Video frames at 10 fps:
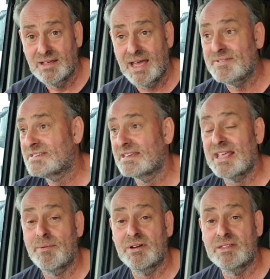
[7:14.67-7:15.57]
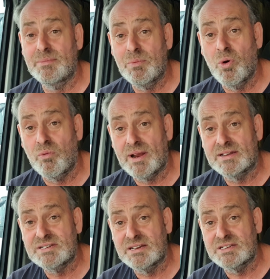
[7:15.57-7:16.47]
Having said that, when I did my walk
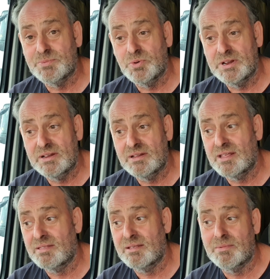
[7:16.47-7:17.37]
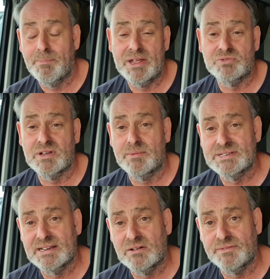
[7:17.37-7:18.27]
round check this morning, the petrol cup
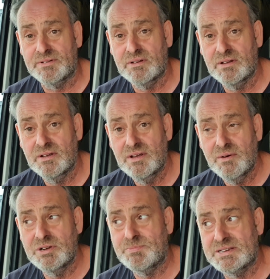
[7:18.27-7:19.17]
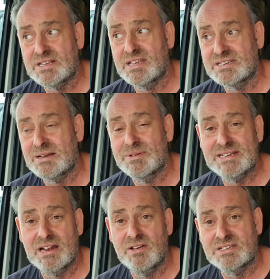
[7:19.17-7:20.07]
was hanging off. Which means I think someone's
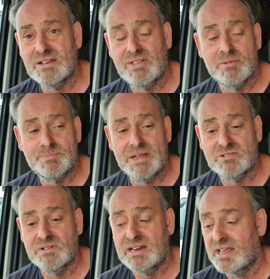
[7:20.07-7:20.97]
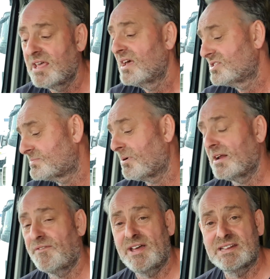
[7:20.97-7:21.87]
had a look to see if there was petrol in it,
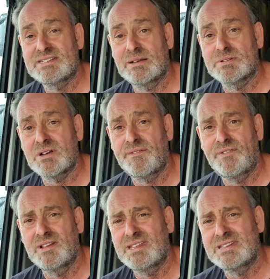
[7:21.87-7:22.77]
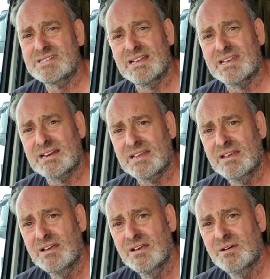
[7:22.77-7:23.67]
despite the fact the tank was half full and didn't take any.
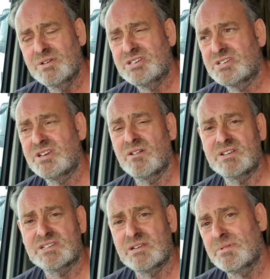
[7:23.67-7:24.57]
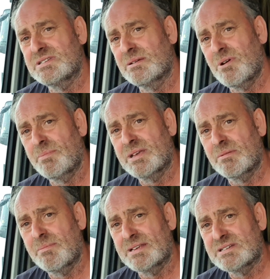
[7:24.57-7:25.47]
Which is curious, because it means they might be
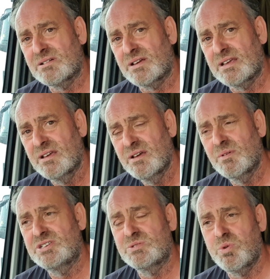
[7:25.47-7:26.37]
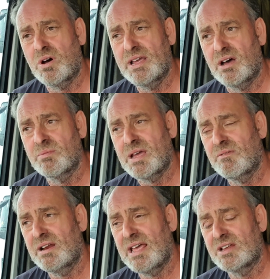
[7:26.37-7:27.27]
coming back tonight. Which is why I'm
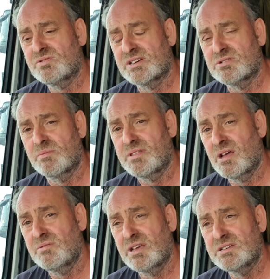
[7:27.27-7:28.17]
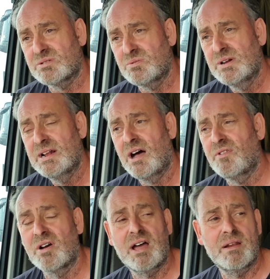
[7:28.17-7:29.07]
currently at a track stop with no diesel. I've
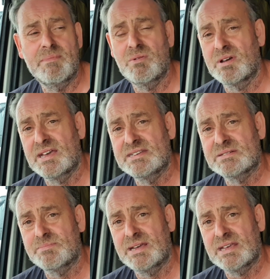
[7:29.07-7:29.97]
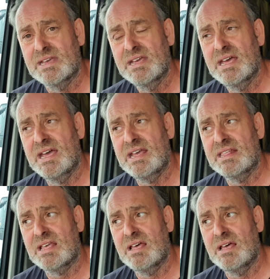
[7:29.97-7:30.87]
got to go to Milton Keynes and back,
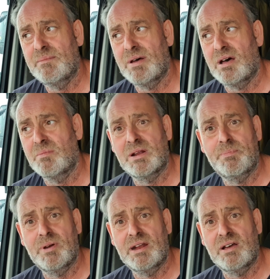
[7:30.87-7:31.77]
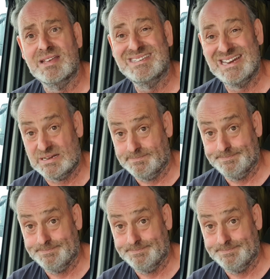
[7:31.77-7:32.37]
and I'm going to put in like a tenner.